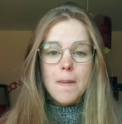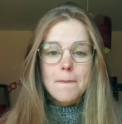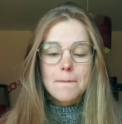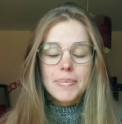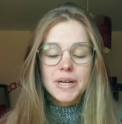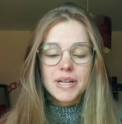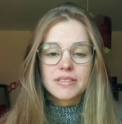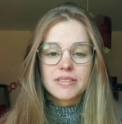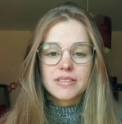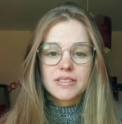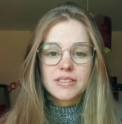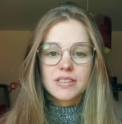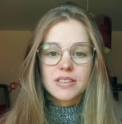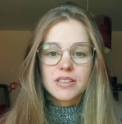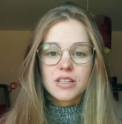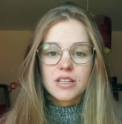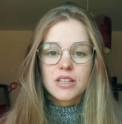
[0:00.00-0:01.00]
But
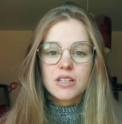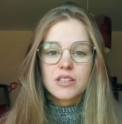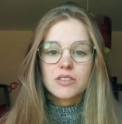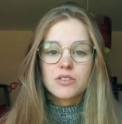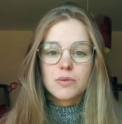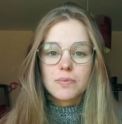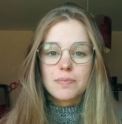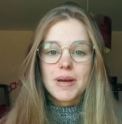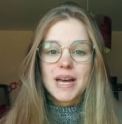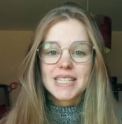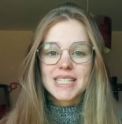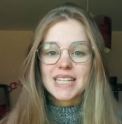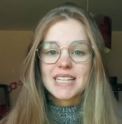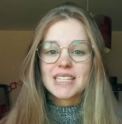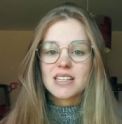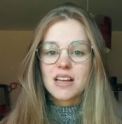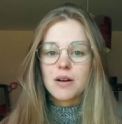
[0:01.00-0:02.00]
the best
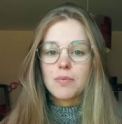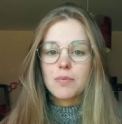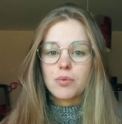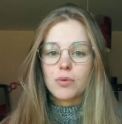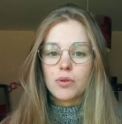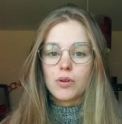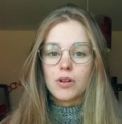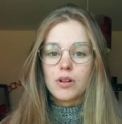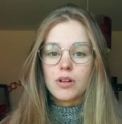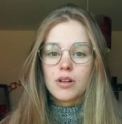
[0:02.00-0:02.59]
example,